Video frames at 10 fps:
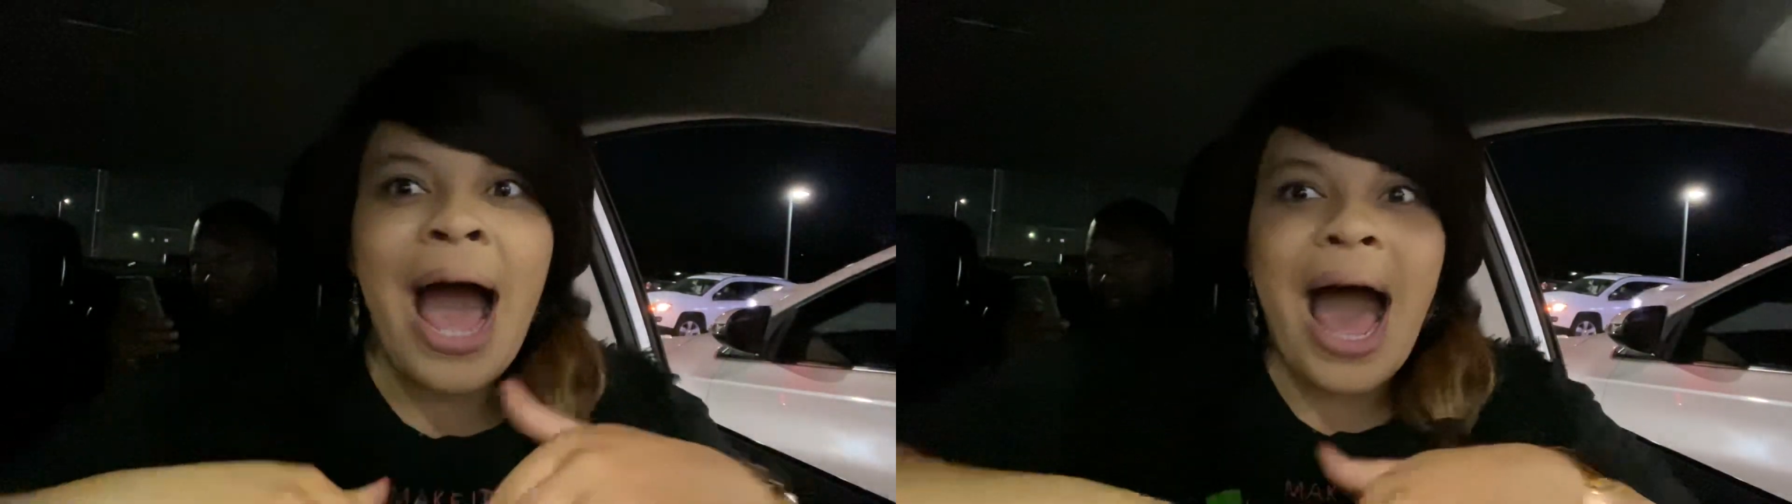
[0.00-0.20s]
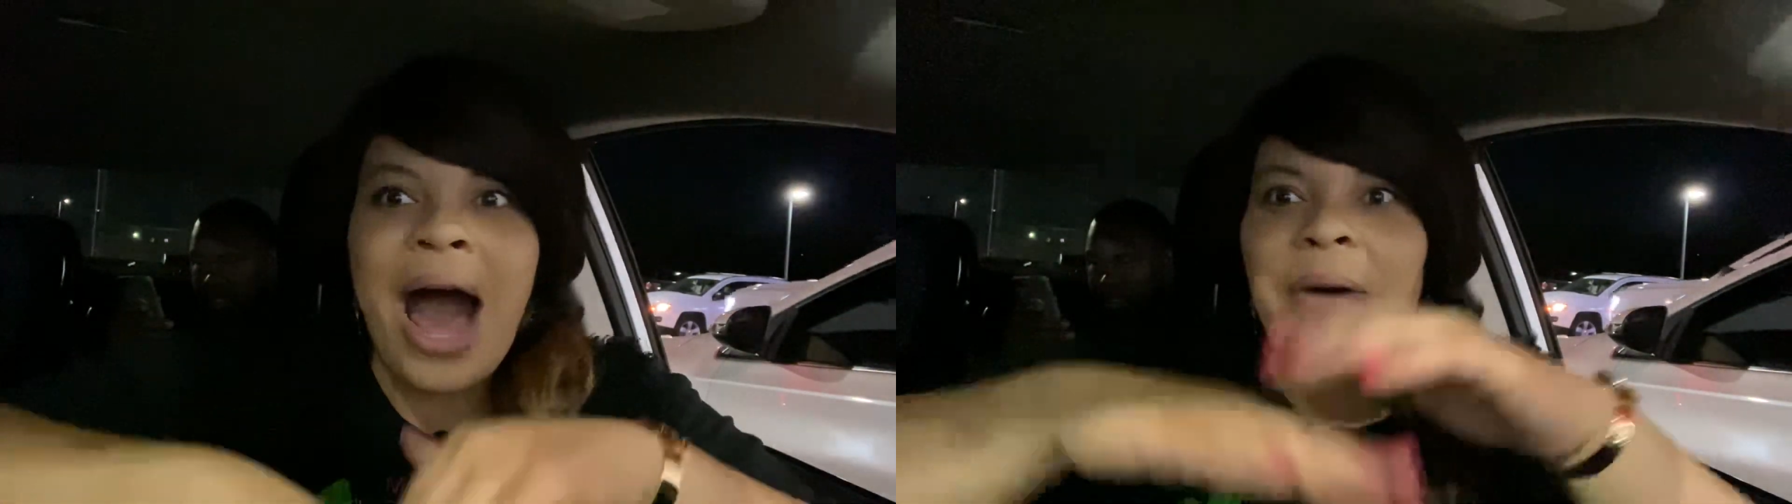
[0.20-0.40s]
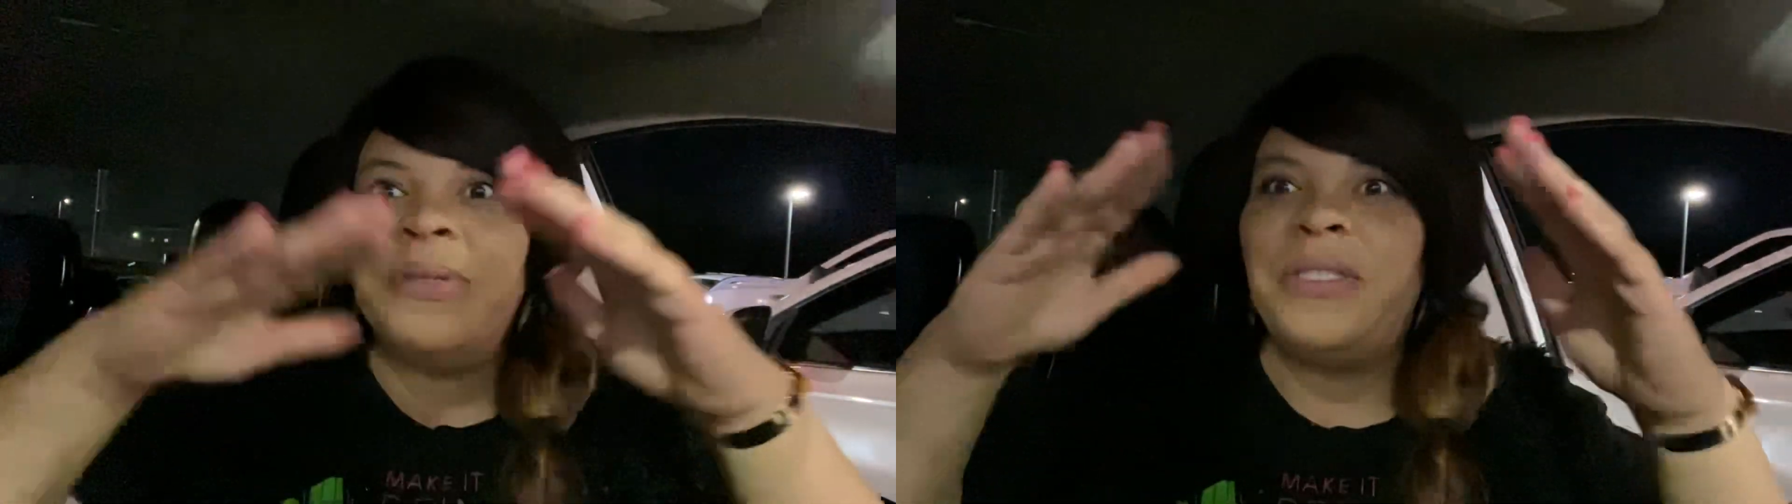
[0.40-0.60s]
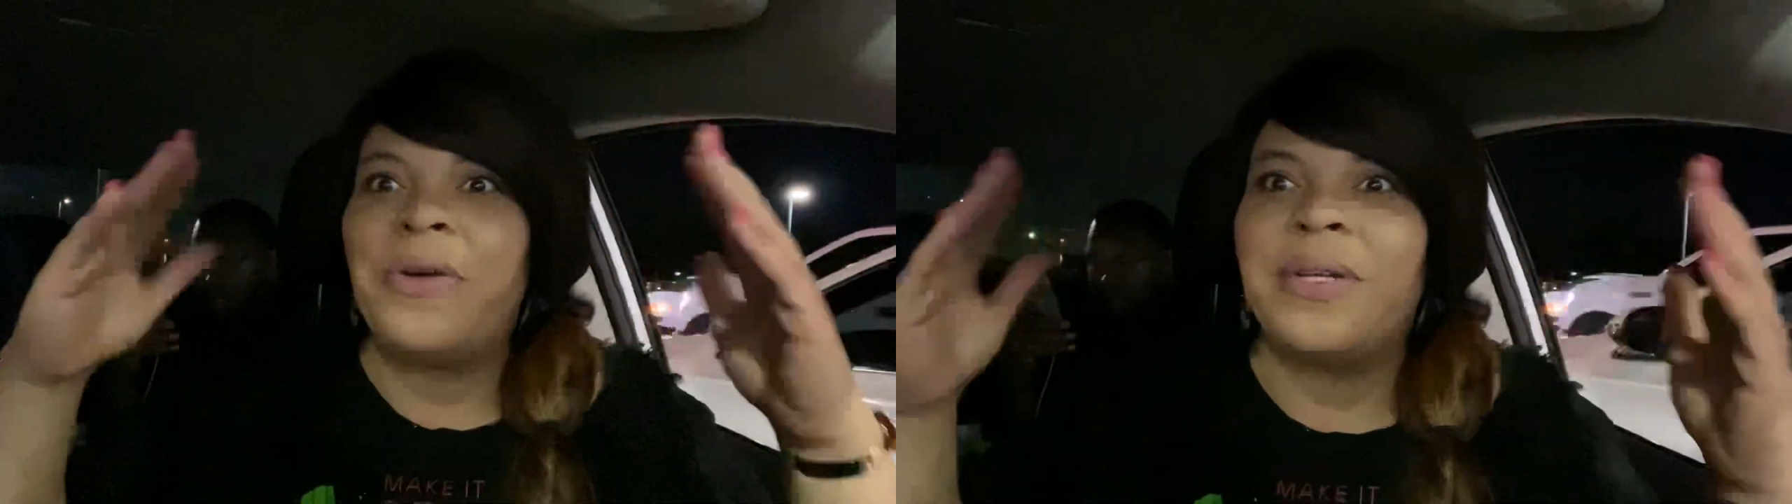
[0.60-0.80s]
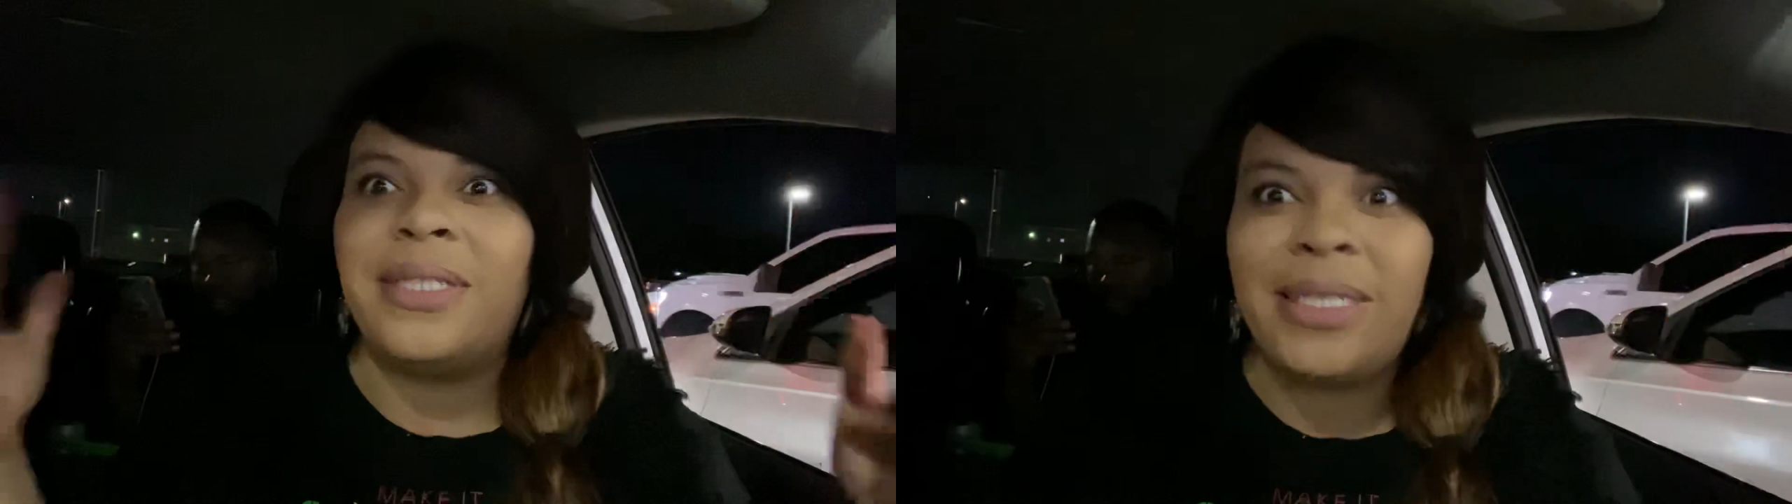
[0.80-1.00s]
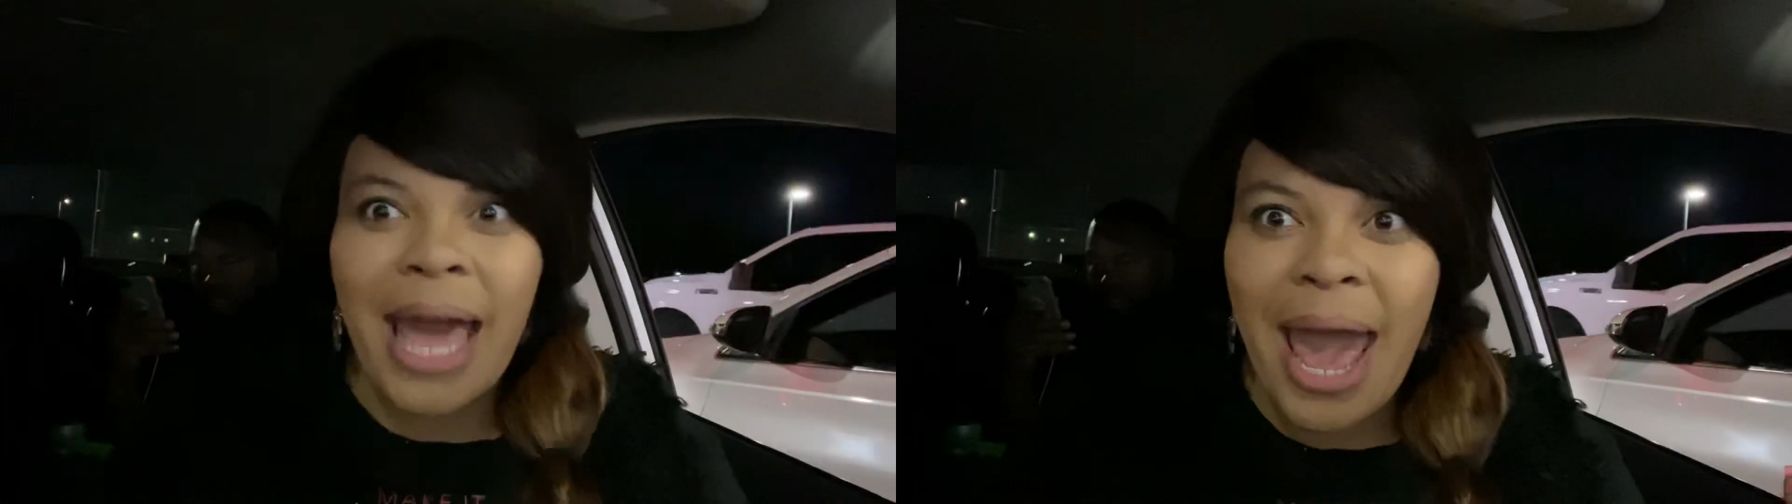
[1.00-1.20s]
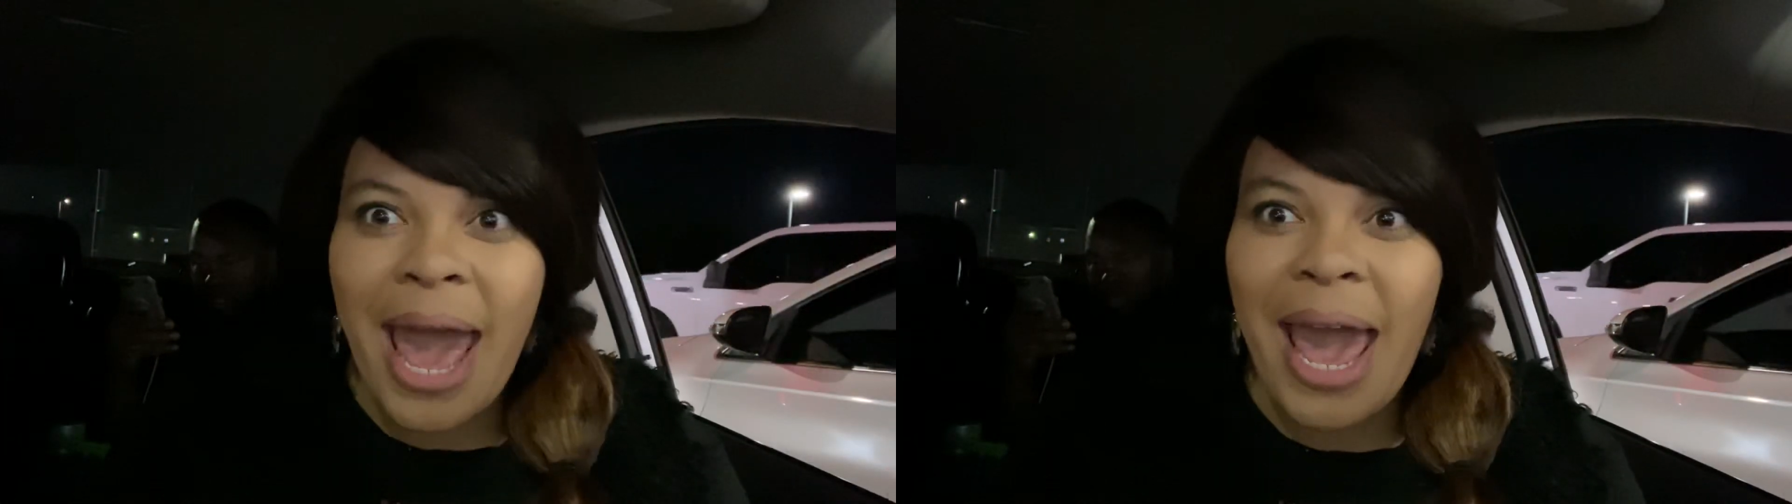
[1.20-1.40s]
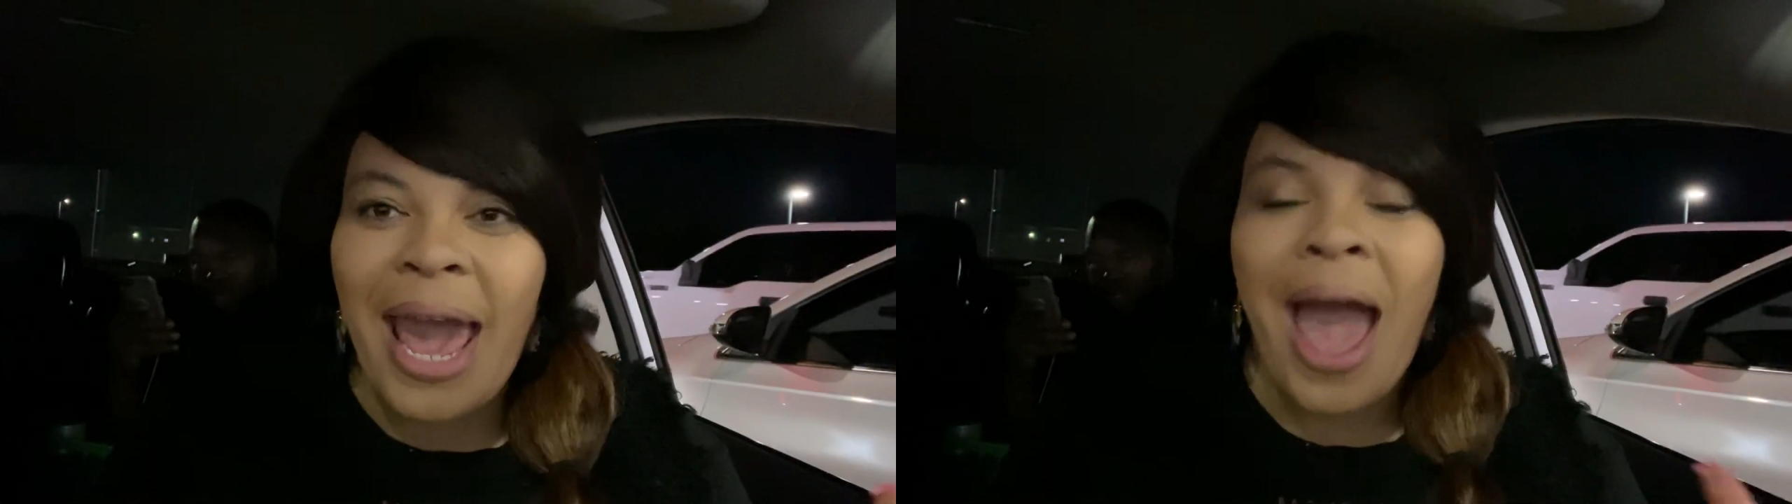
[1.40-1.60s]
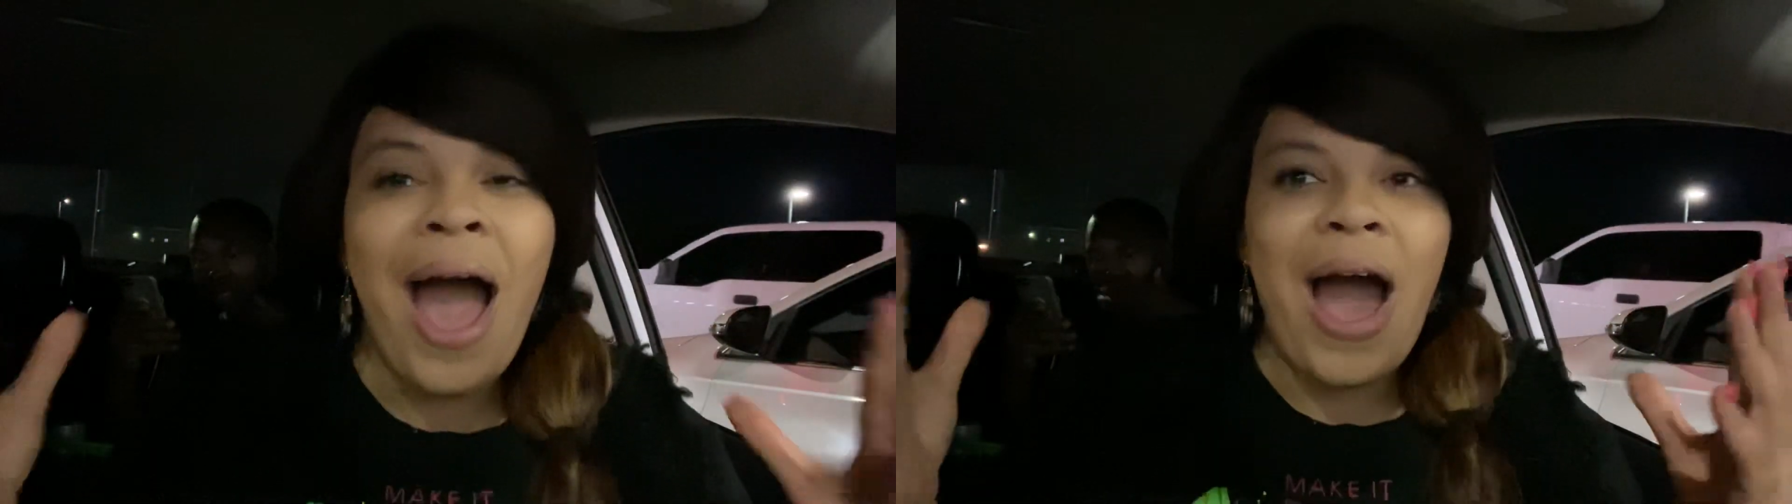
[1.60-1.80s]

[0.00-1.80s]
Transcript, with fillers: How was your day?